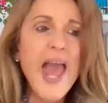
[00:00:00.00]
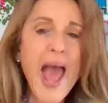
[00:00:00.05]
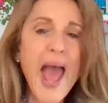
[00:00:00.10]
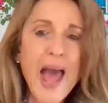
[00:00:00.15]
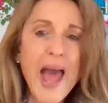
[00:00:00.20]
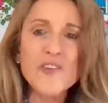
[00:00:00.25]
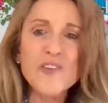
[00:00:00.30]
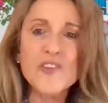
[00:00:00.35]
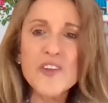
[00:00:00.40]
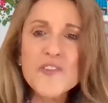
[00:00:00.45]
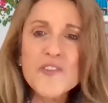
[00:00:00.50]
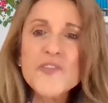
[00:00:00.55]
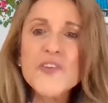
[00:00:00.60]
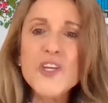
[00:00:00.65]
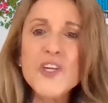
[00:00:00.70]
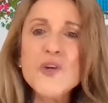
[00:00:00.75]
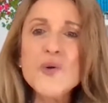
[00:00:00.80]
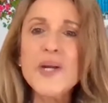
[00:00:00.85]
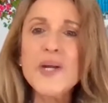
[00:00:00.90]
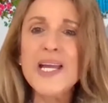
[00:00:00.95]
as if
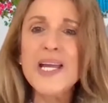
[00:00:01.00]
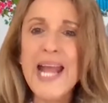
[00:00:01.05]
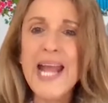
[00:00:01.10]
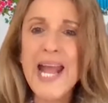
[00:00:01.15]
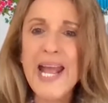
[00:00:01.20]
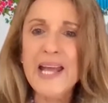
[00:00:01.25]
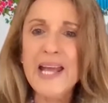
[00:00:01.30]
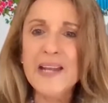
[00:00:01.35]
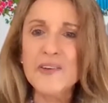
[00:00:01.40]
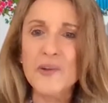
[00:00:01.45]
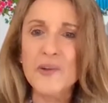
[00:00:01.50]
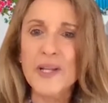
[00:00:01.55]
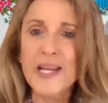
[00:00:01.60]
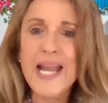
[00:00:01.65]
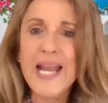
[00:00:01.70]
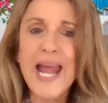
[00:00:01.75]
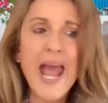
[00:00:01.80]
you can handle it,